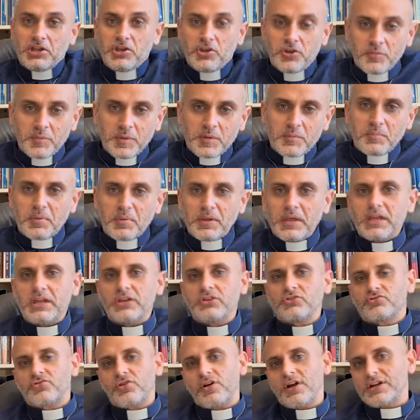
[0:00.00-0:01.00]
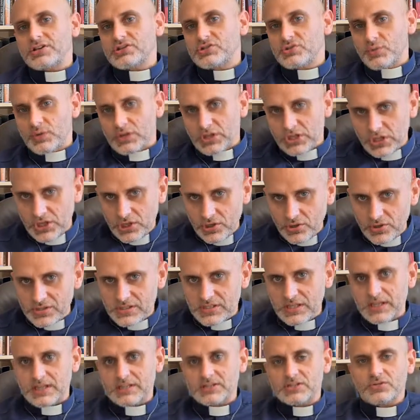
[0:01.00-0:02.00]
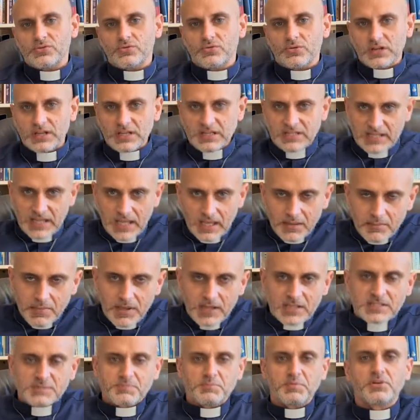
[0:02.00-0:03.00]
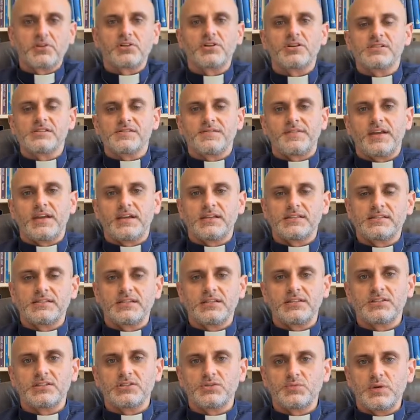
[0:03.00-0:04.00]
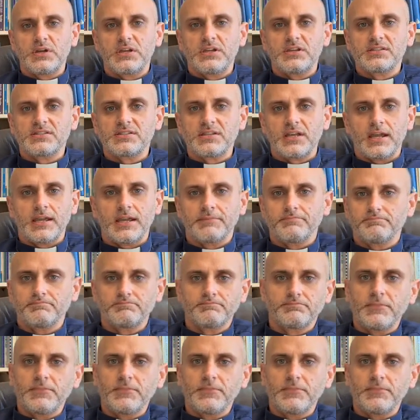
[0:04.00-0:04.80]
human being tries to accuse us or condemn us because of our sins, we can say,